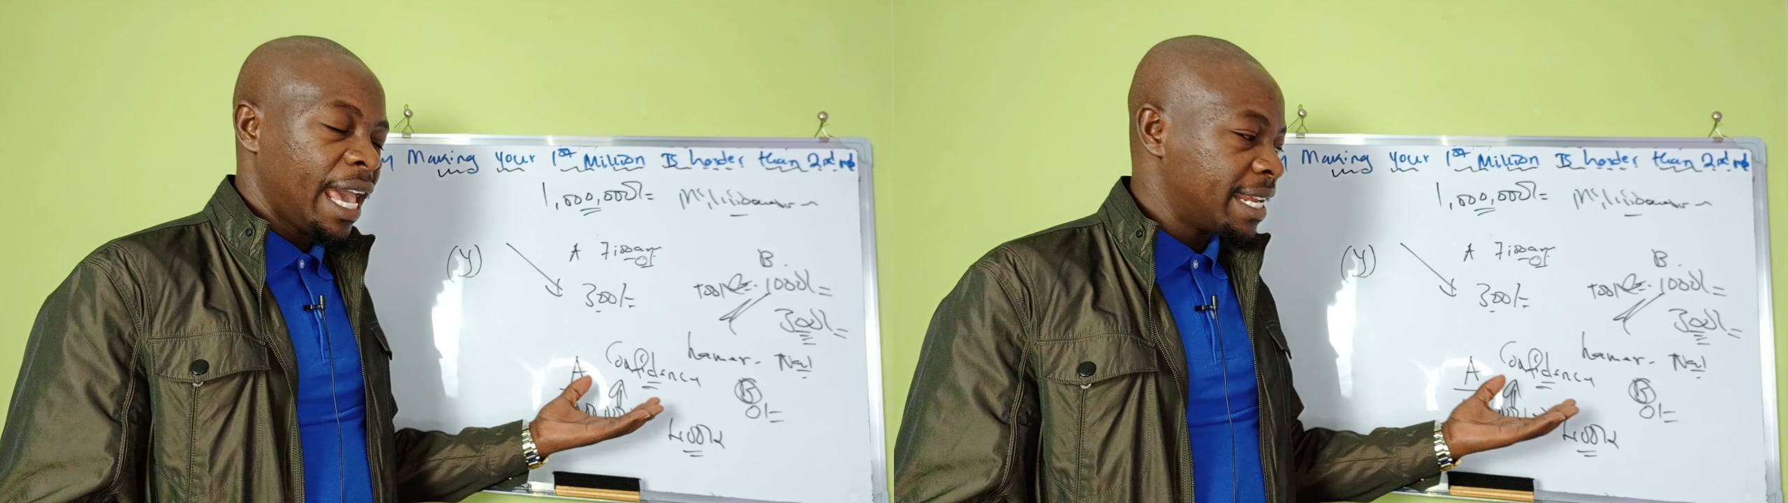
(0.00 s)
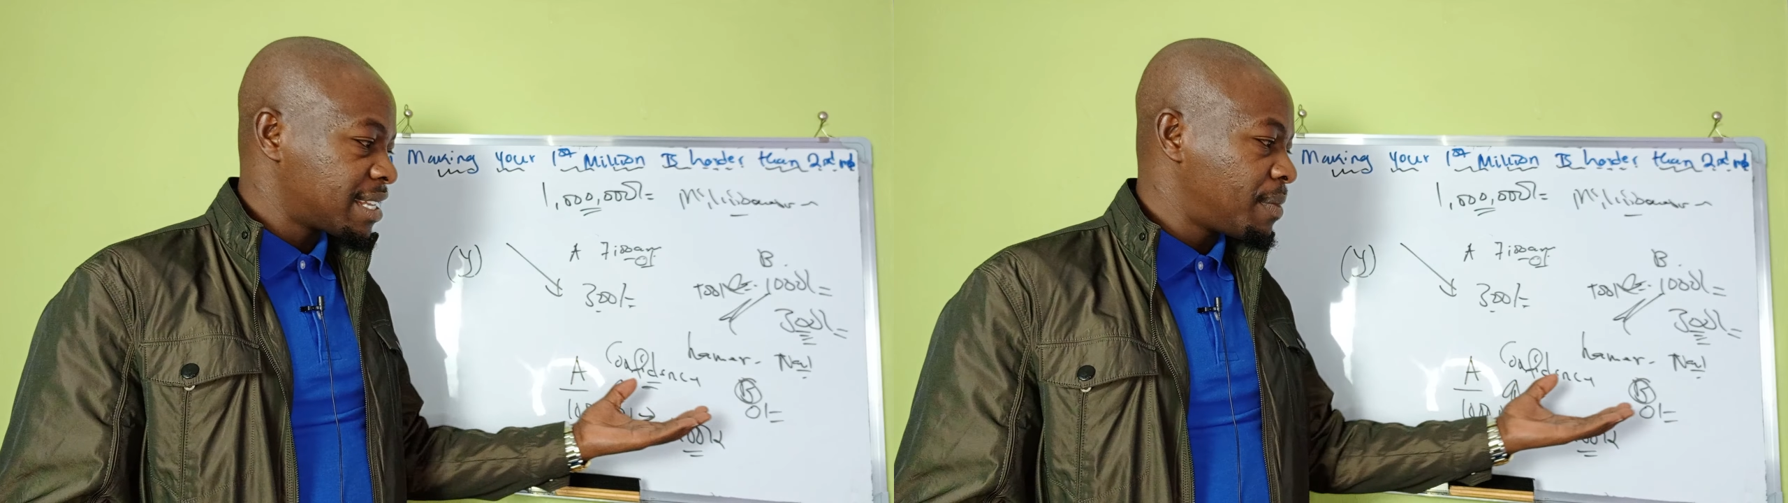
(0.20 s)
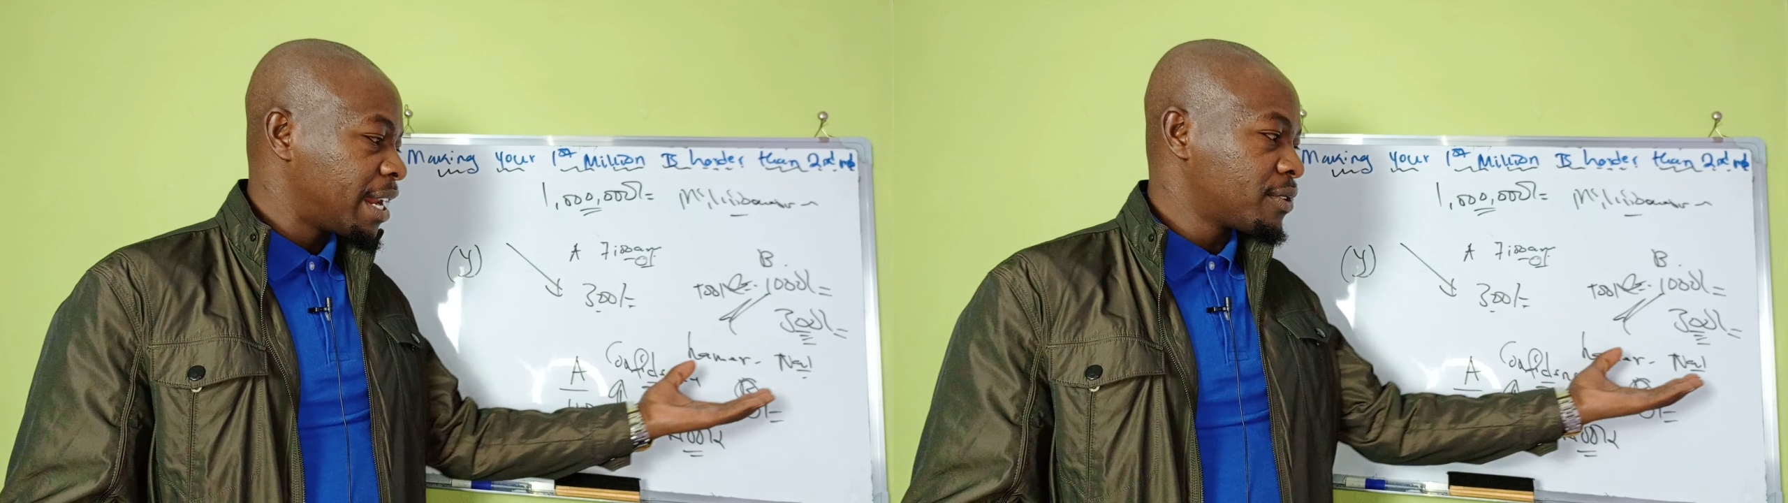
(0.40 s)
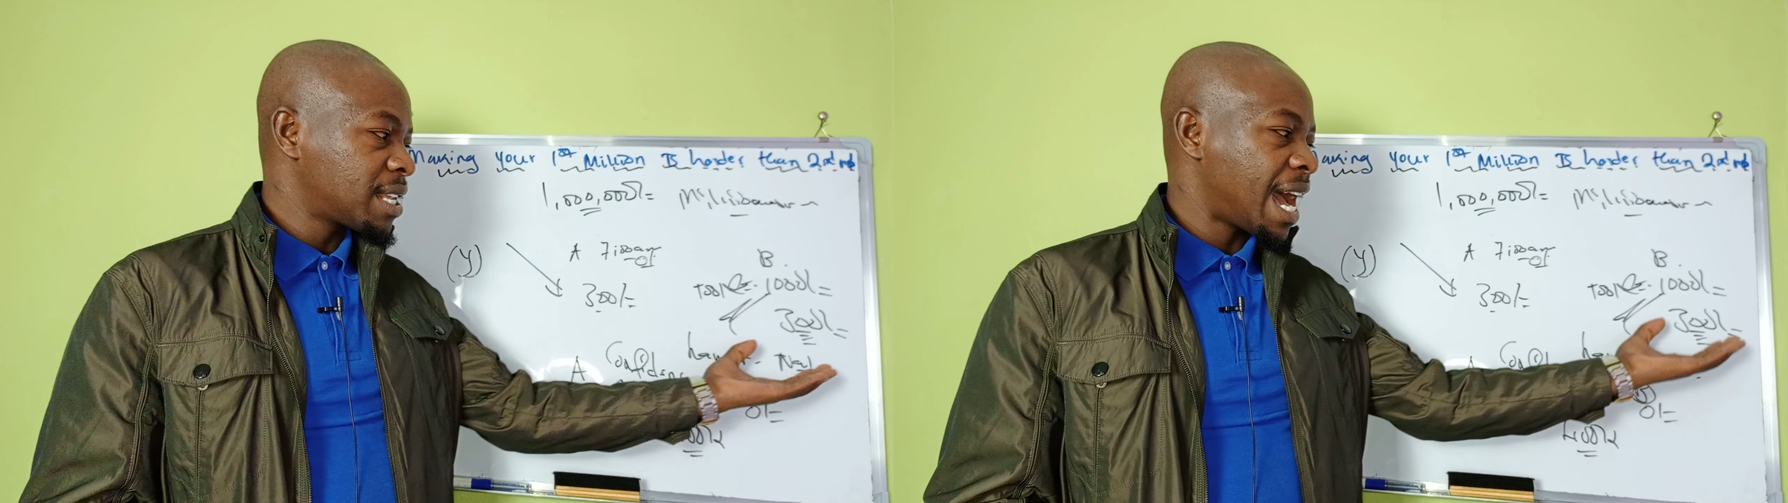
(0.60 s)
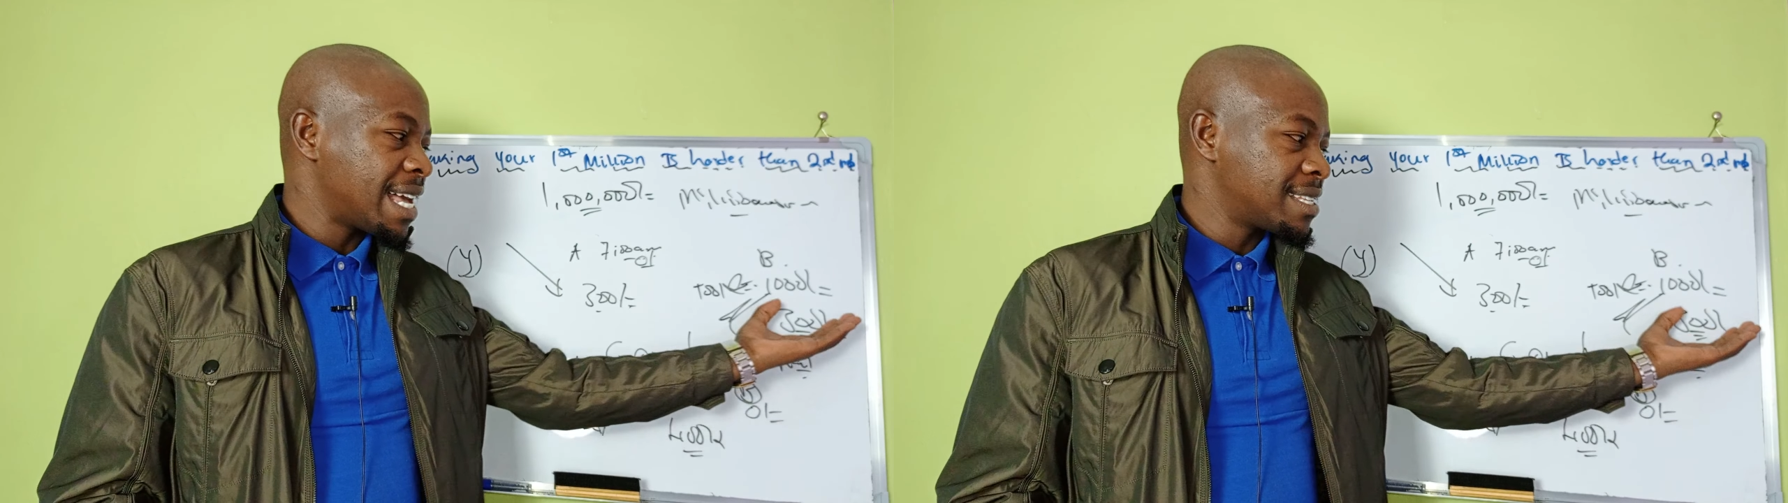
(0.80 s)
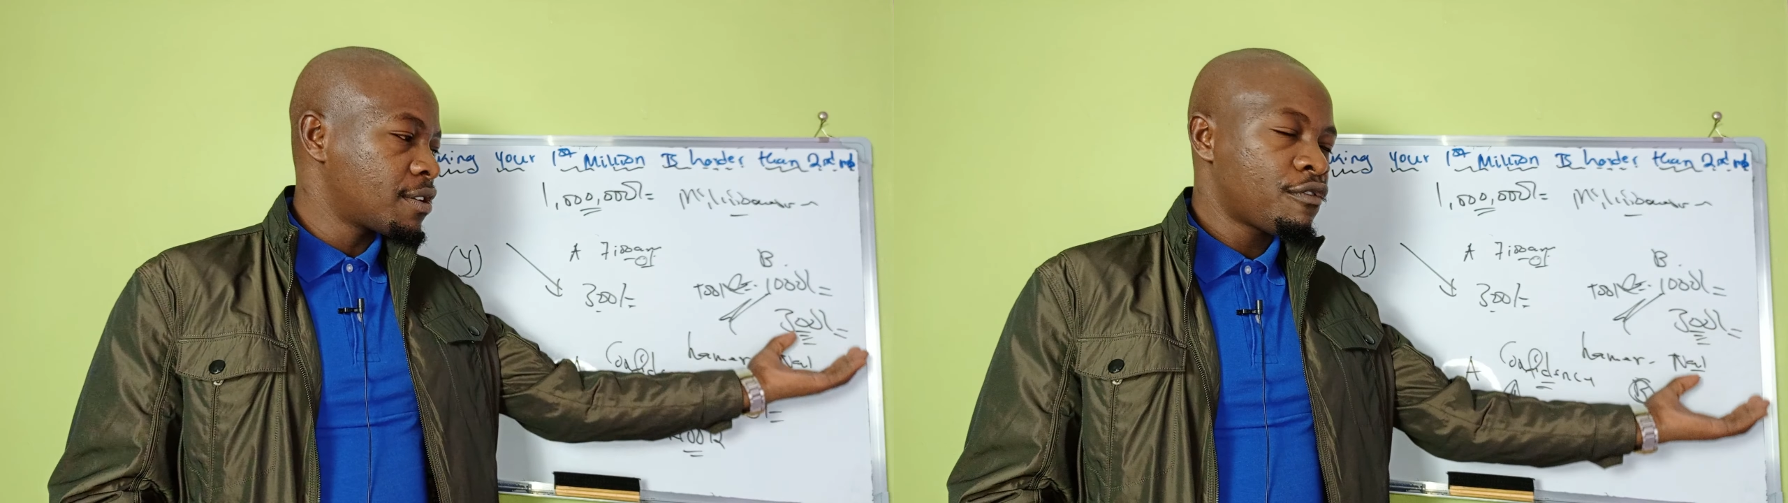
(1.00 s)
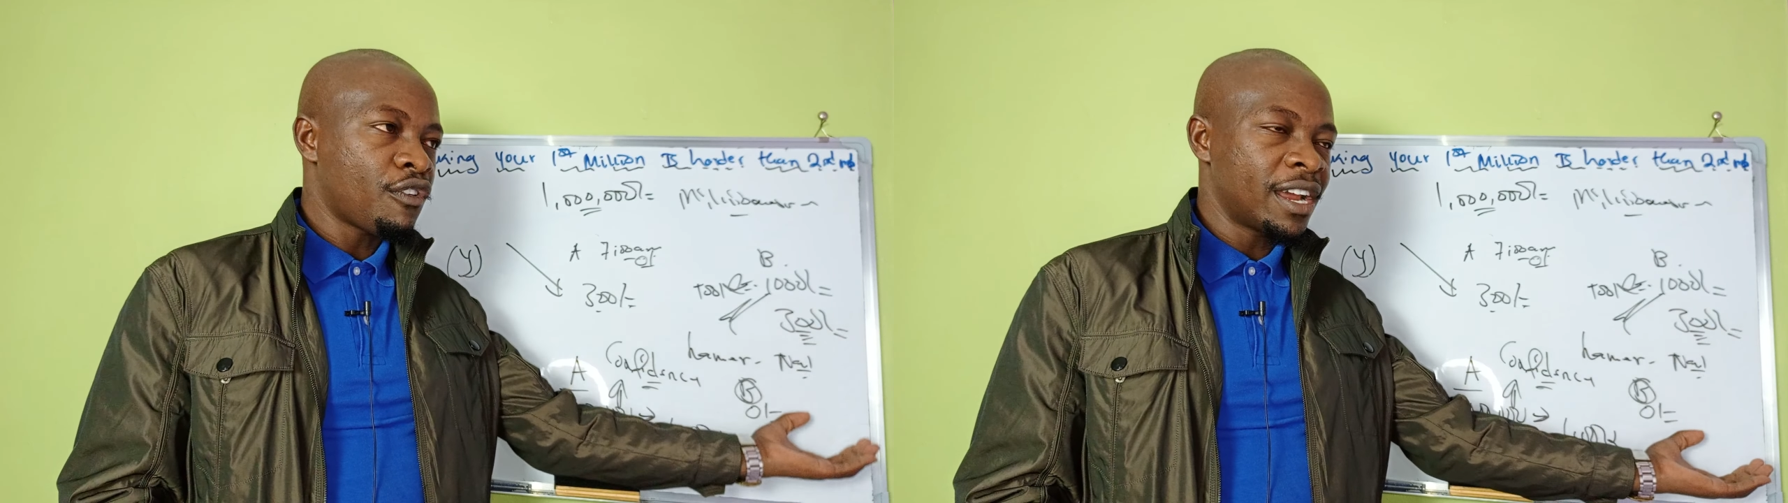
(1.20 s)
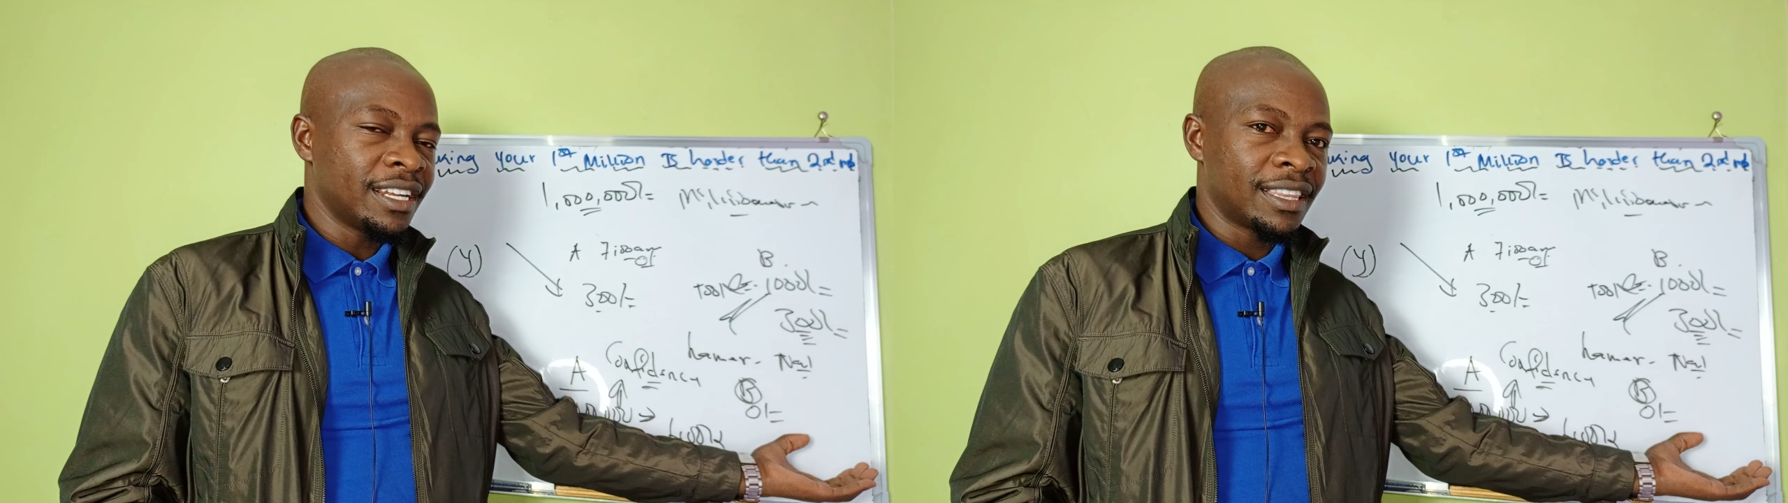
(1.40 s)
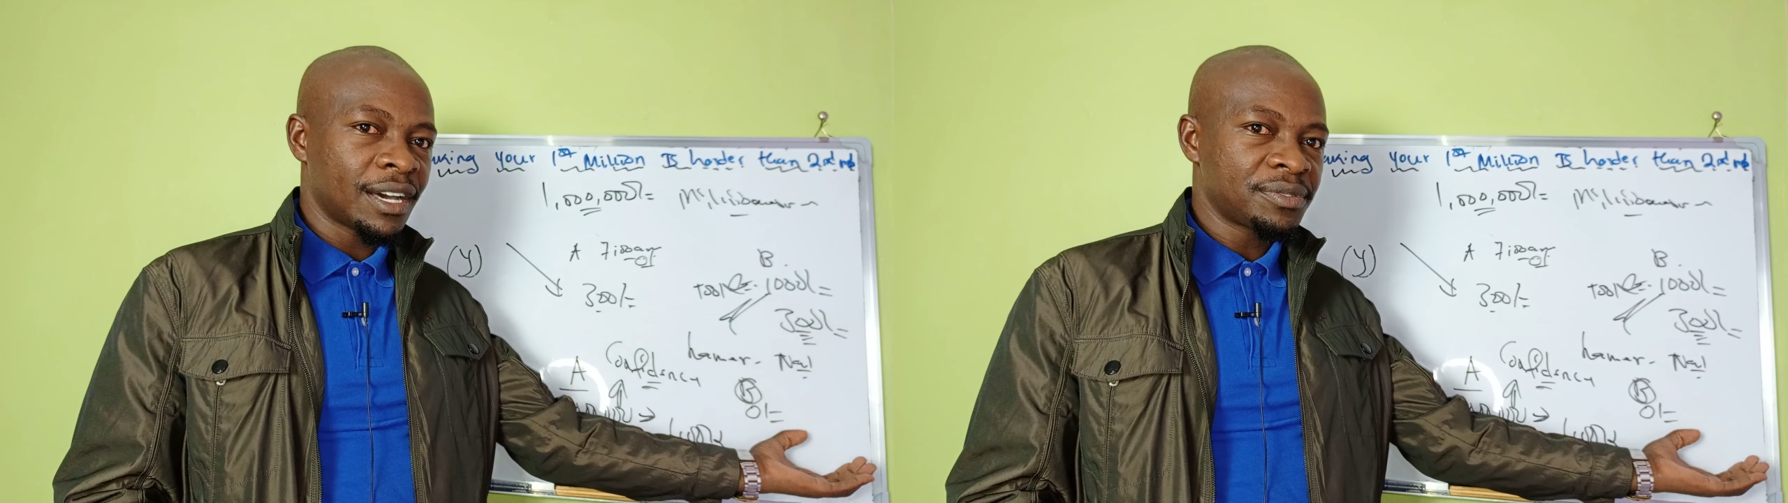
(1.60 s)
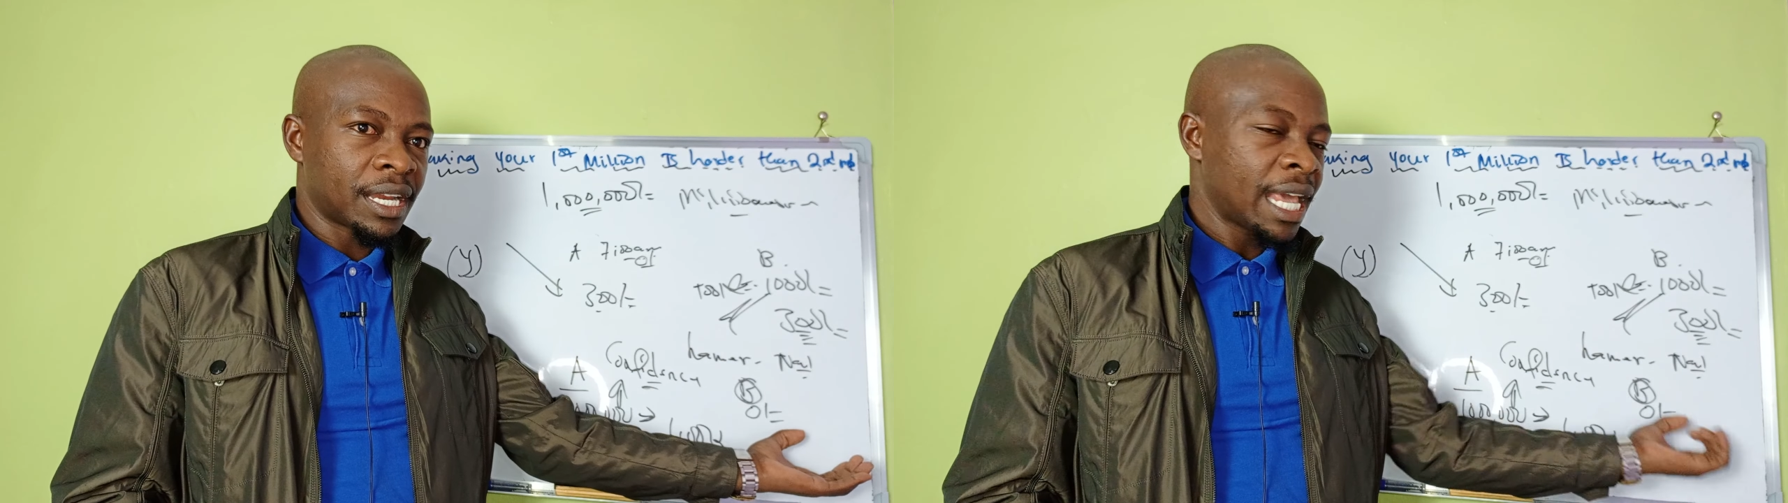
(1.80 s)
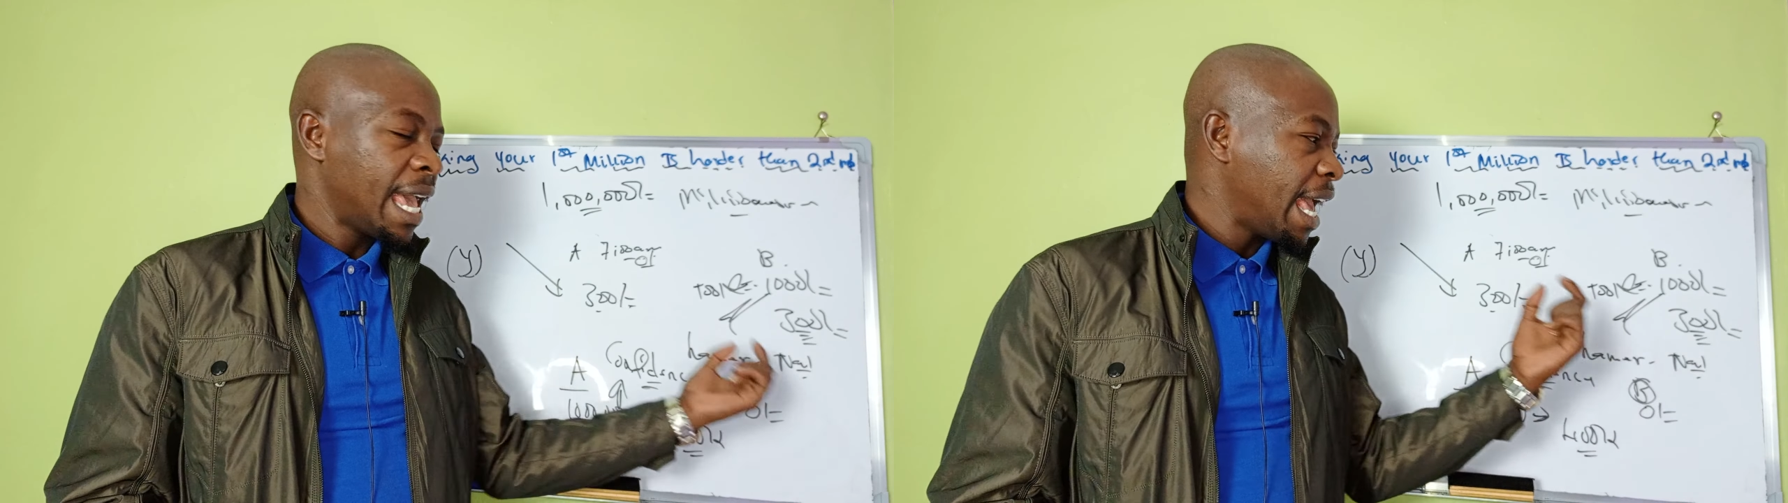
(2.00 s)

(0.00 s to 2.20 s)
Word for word: and someone else has 400,000